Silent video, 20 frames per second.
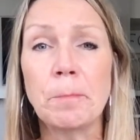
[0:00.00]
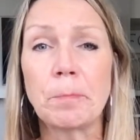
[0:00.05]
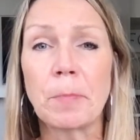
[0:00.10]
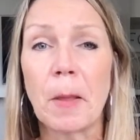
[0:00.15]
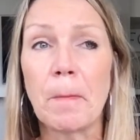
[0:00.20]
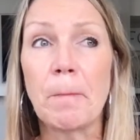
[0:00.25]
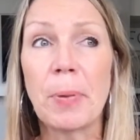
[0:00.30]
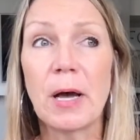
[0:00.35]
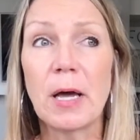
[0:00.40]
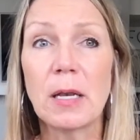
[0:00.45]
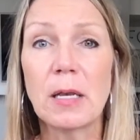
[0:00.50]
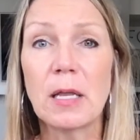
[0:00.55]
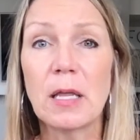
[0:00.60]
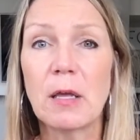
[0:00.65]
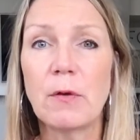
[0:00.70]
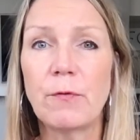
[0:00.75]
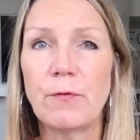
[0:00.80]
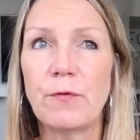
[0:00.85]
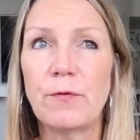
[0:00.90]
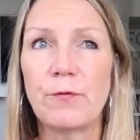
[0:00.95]
But
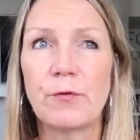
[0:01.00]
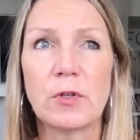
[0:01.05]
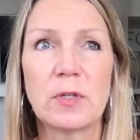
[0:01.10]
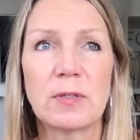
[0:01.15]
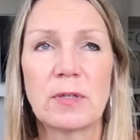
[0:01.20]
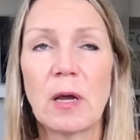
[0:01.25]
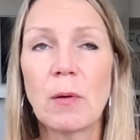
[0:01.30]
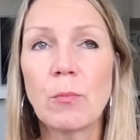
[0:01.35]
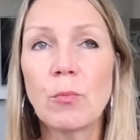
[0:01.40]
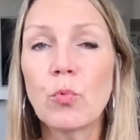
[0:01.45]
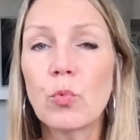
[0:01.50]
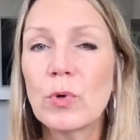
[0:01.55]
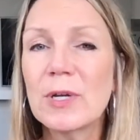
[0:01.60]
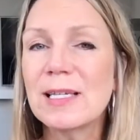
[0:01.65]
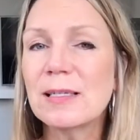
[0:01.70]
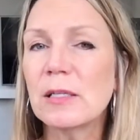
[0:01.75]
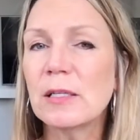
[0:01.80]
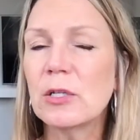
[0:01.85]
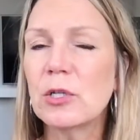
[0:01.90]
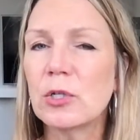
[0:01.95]
if for some
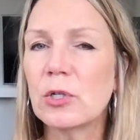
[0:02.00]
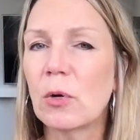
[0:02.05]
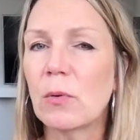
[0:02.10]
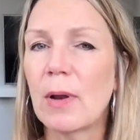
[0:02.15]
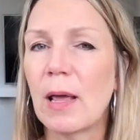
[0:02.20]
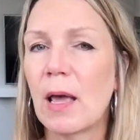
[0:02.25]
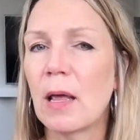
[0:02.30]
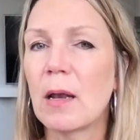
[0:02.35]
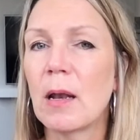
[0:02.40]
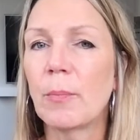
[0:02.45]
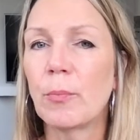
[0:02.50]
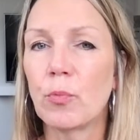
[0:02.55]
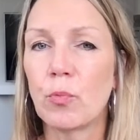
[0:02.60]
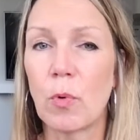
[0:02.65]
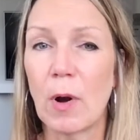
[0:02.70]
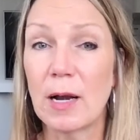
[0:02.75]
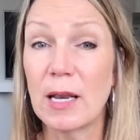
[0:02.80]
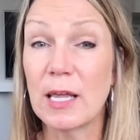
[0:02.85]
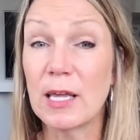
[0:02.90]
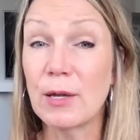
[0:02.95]
reason you don't end up
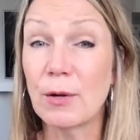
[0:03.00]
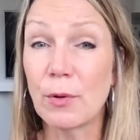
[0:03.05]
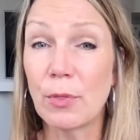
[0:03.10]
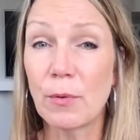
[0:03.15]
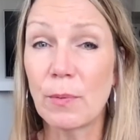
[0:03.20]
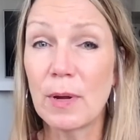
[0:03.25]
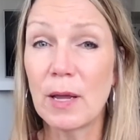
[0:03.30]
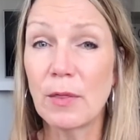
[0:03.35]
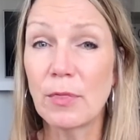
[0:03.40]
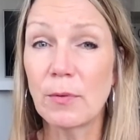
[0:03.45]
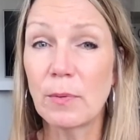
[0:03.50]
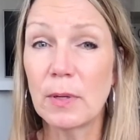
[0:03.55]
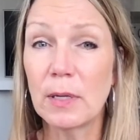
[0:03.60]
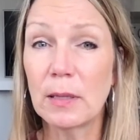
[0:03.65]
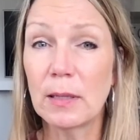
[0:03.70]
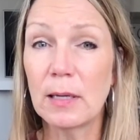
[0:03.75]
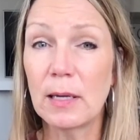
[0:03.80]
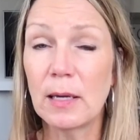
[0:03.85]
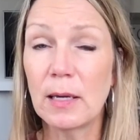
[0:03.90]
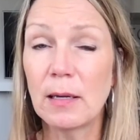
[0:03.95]
running your 3-on-3
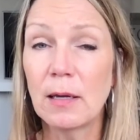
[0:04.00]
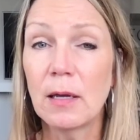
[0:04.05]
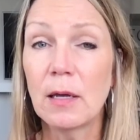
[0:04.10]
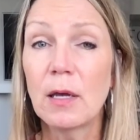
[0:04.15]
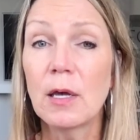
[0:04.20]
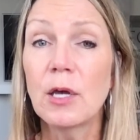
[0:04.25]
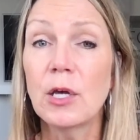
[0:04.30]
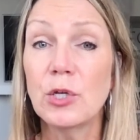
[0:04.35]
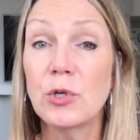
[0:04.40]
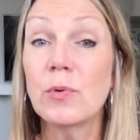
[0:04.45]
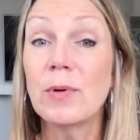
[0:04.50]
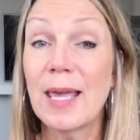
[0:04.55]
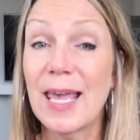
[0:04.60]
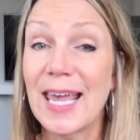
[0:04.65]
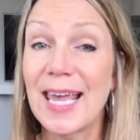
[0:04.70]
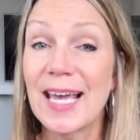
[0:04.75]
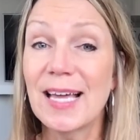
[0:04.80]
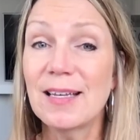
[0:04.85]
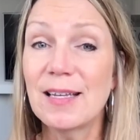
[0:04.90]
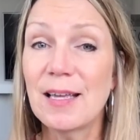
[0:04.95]
league, you
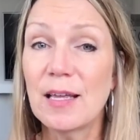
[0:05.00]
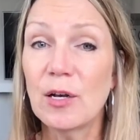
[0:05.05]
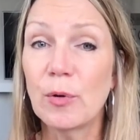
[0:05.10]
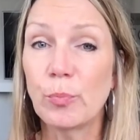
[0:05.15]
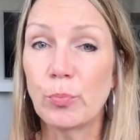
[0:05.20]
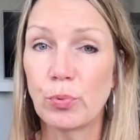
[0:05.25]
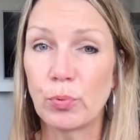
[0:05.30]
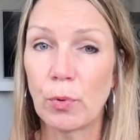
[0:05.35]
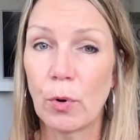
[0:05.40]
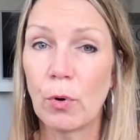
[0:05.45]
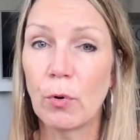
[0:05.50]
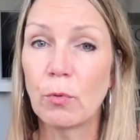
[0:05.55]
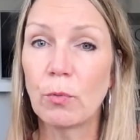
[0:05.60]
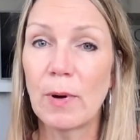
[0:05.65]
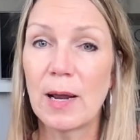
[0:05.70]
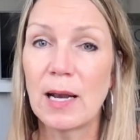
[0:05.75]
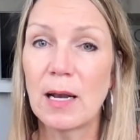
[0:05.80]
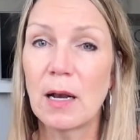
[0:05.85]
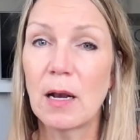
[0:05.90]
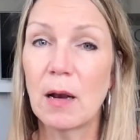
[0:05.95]
can get a
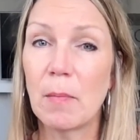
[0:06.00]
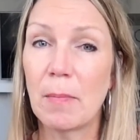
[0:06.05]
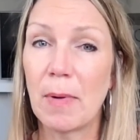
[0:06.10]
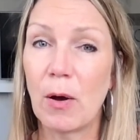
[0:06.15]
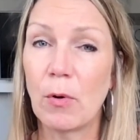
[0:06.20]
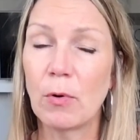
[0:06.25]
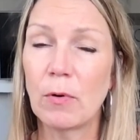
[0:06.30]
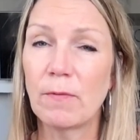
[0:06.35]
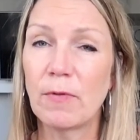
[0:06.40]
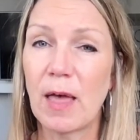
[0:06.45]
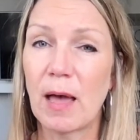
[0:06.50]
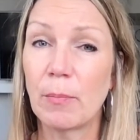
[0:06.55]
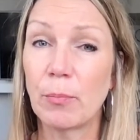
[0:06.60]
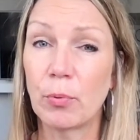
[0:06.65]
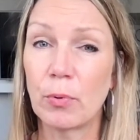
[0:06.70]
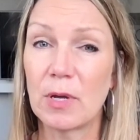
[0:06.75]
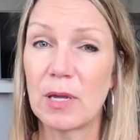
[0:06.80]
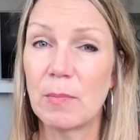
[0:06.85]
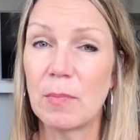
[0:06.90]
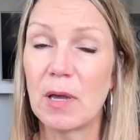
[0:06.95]
prorated amount of that
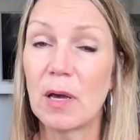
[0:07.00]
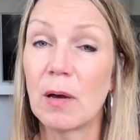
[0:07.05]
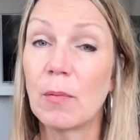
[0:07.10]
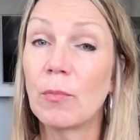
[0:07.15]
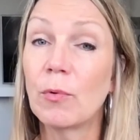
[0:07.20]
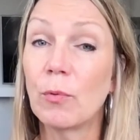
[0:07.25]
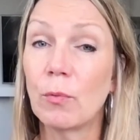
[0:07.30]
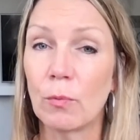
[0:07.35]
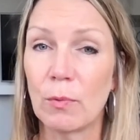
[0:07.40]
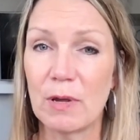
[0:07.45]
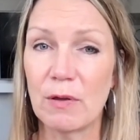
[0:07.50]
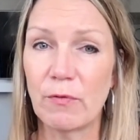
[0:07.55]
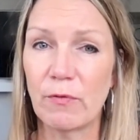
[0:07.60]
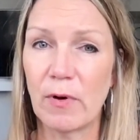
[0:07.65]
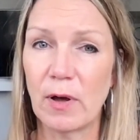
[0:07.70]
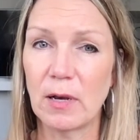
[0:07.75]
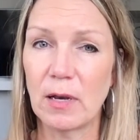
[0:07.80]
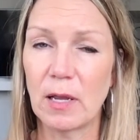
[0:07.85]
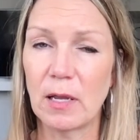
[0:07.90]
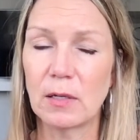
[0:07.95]
premium
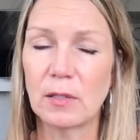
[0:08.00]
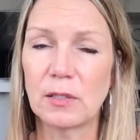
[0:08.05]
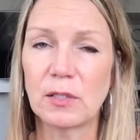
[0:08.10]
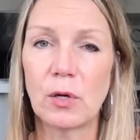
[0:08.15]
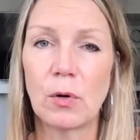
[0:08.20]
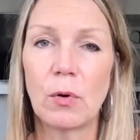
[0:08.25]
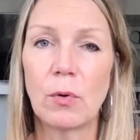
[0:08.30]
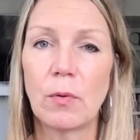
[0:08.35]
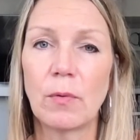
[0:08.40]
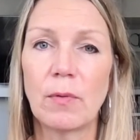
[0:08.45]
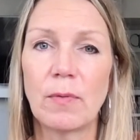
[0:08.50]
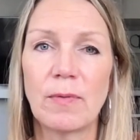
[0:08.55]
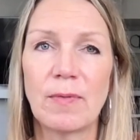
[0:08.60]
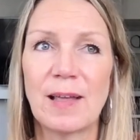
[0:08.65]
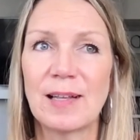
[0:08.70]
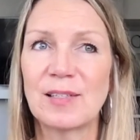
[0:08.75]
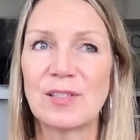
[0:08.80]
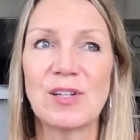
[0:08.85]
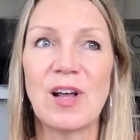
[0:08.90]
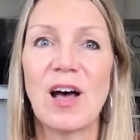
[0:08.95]
refunded. So
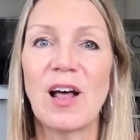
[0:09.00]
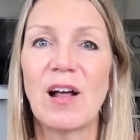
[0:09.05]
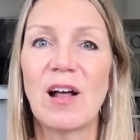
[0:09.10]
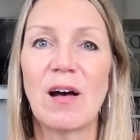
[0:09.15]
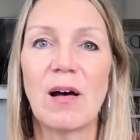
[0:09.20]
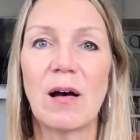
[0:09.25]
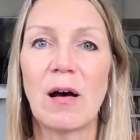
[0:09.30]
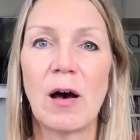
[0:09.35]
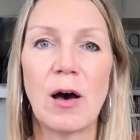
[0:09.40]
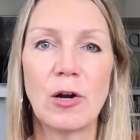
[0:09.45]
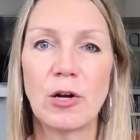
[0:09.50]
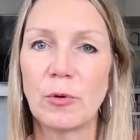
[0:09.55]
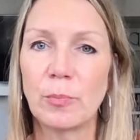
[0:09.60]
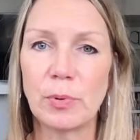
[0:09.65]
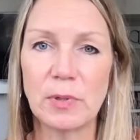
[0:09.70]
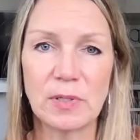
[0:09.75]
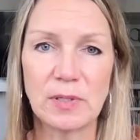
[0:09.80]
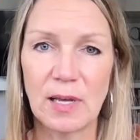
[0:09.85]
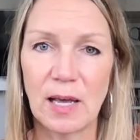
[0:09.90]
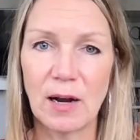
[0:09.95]
that's not
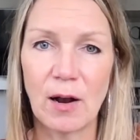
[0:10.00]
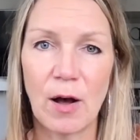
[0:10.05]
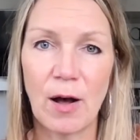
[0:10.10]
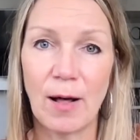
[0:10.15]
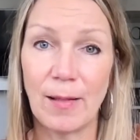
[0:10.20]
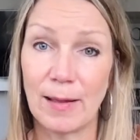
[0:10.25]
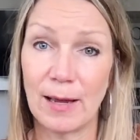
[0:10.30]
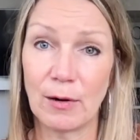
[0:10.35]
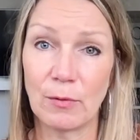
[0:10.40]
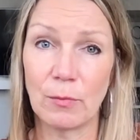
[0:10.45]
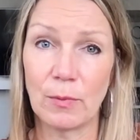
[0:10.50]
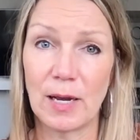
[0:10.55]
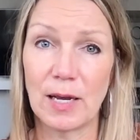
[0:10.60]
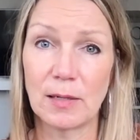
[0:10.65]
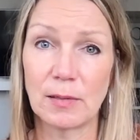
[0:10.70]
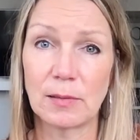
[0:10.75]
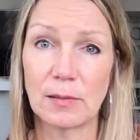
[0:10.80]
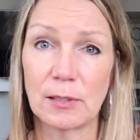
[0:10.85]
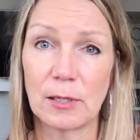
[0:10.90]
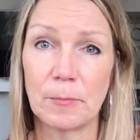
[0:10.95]
100% all at
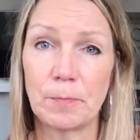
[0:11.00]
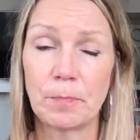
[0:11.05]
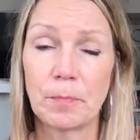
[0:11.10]
risk.